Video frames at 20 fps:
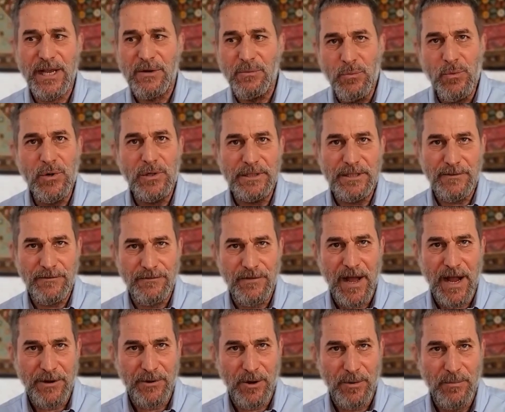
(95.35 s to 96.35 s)
and we'll
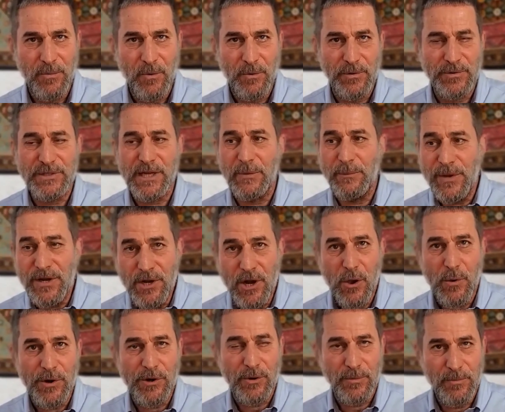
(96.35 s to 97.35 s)
define our borders, and we know
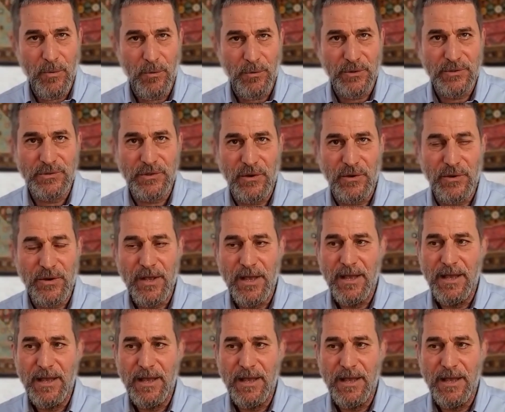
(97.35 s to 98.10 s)
what our borders are.